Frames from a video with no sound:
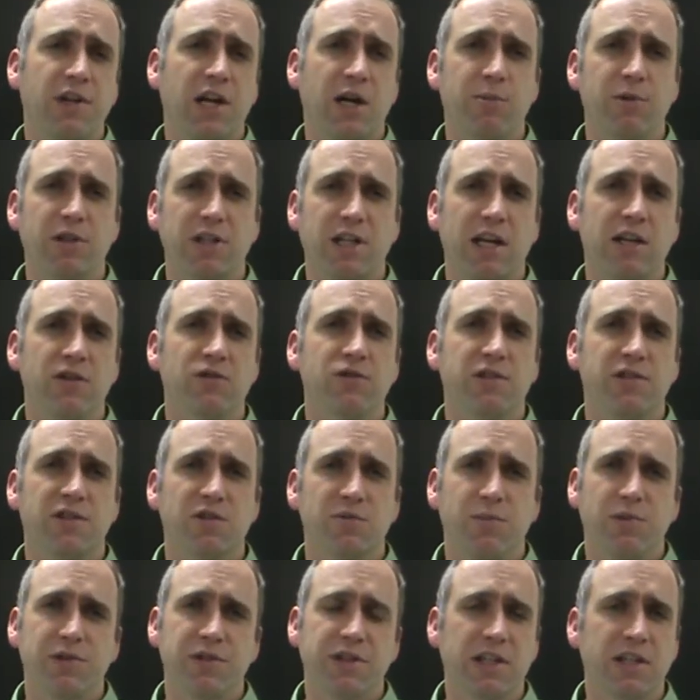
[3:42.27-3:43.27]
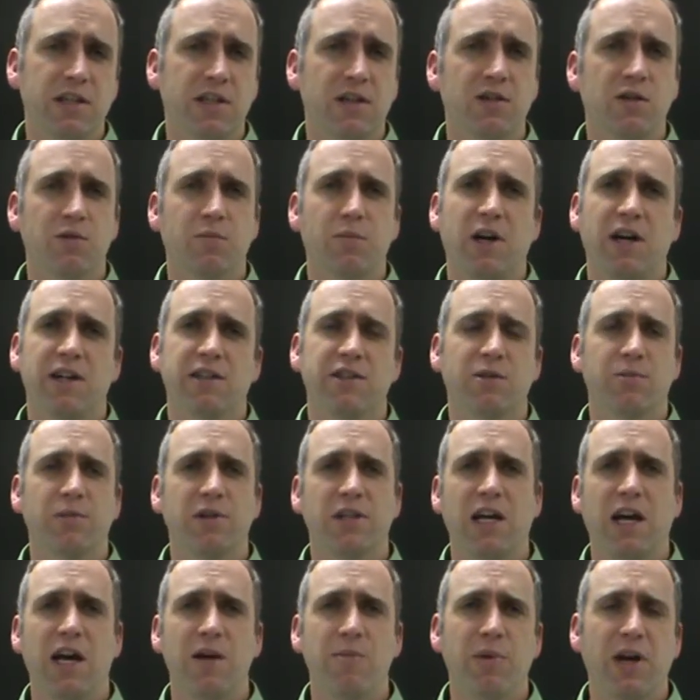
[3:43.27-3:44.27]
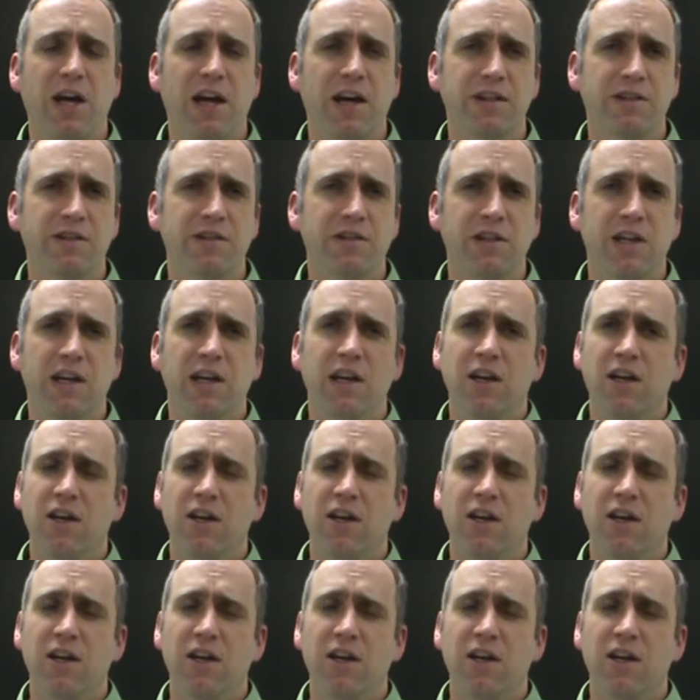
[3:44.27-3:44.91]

applications in particular, possibly iPads.